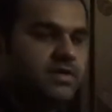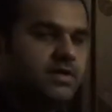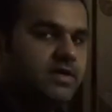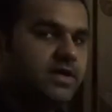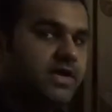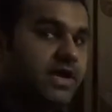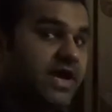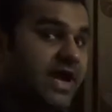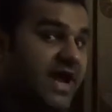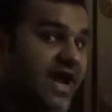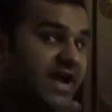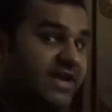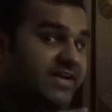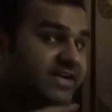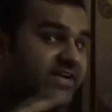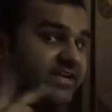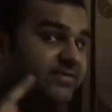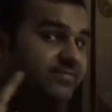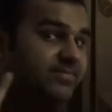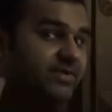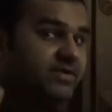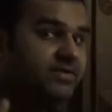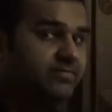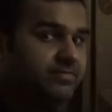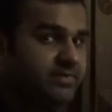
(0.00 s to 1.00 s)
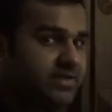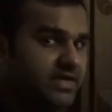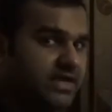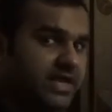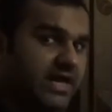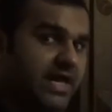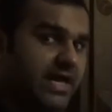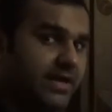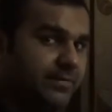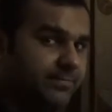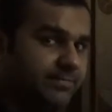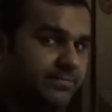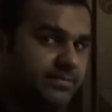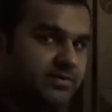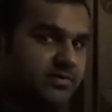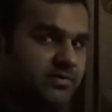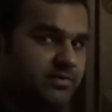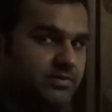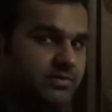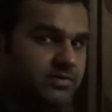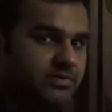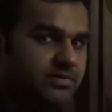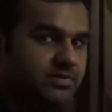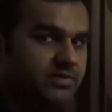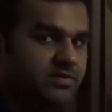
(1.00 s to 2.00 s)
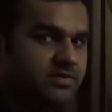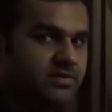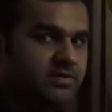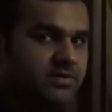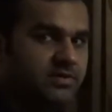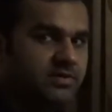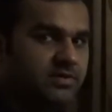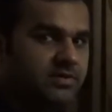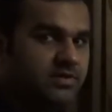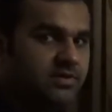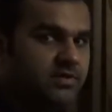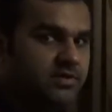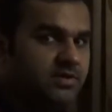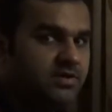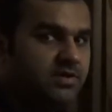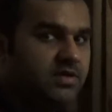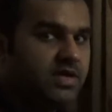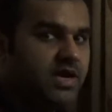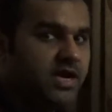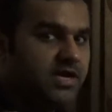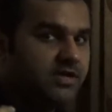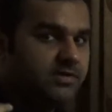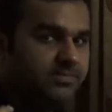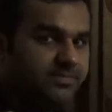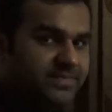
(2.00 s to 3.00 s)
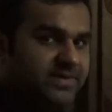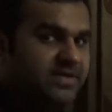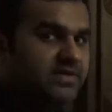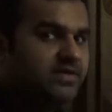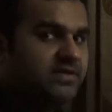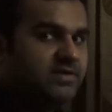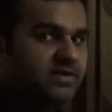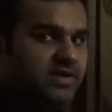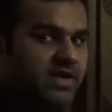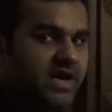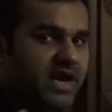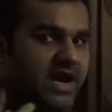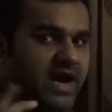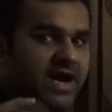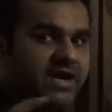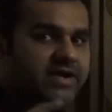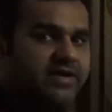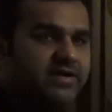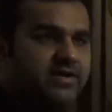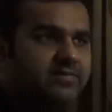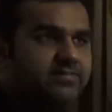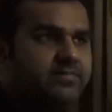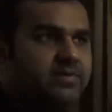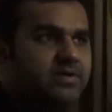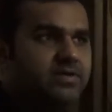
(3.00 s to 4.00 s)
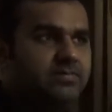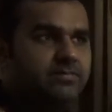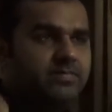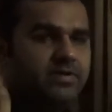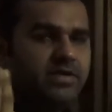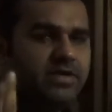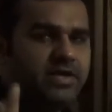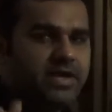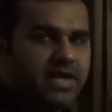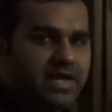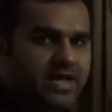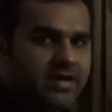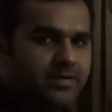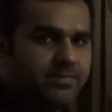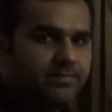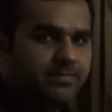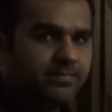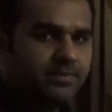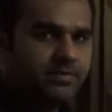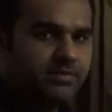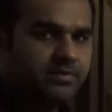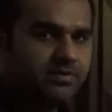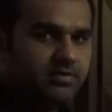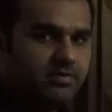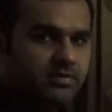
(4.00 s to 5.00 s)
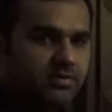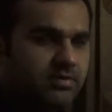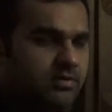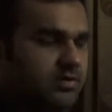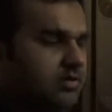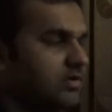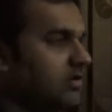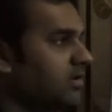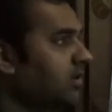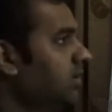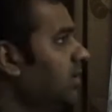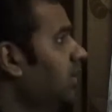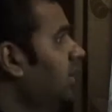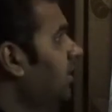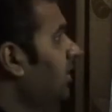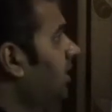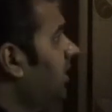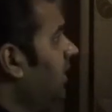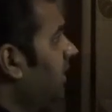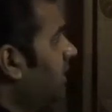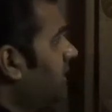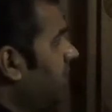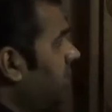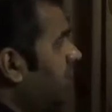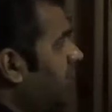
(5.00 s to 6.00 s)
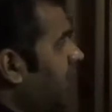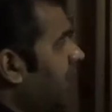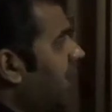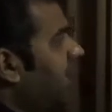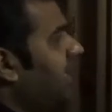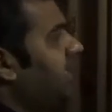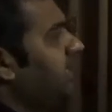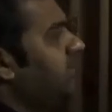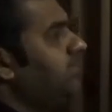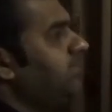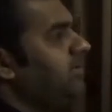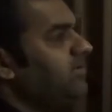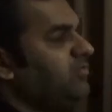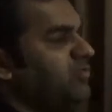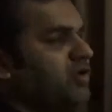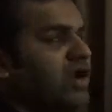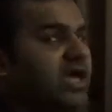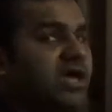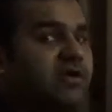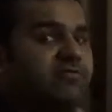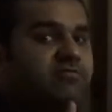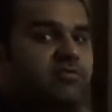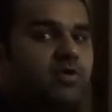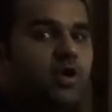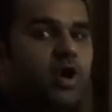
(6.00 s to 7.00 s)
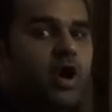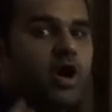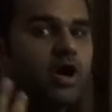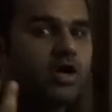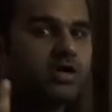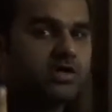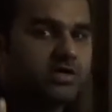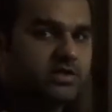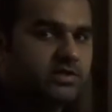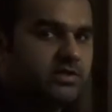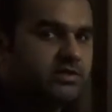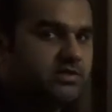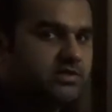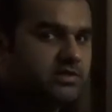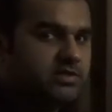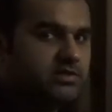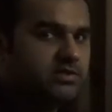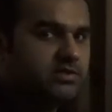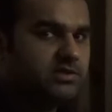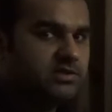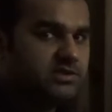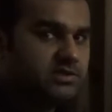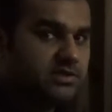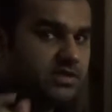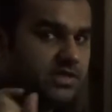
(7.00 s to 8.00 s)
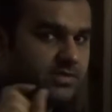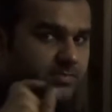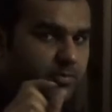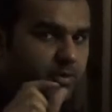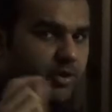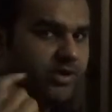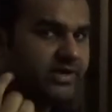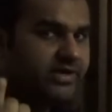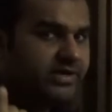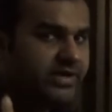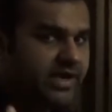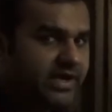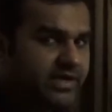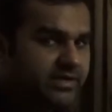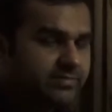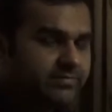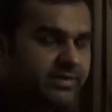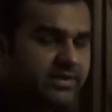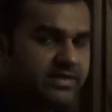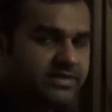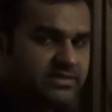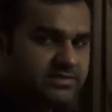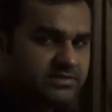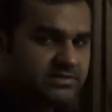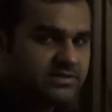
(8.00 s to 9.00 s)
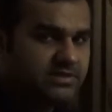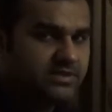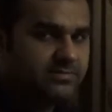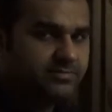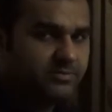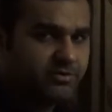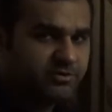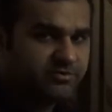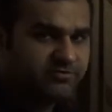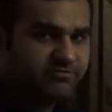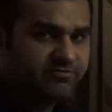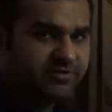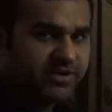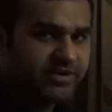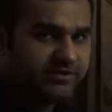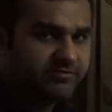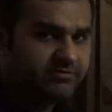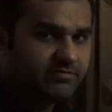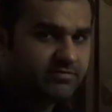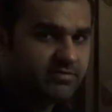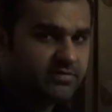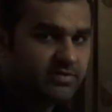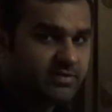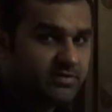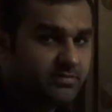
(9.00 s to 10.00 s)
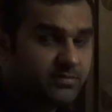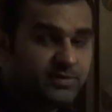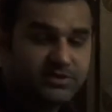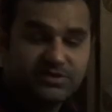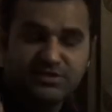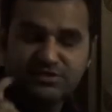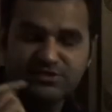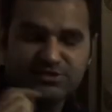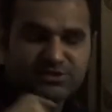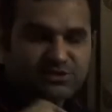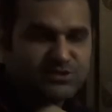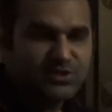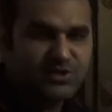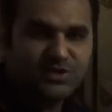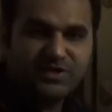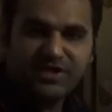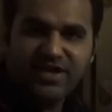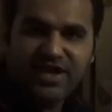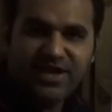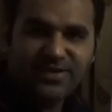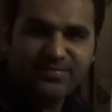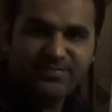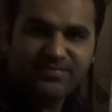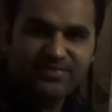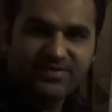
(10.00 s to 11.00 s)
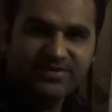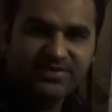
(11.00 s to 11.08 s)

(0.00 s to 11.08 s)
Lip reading: Had it been B cap, I repeat, had it been B cap, NAP would have got 3.9 minus 3.5, but this is not cap.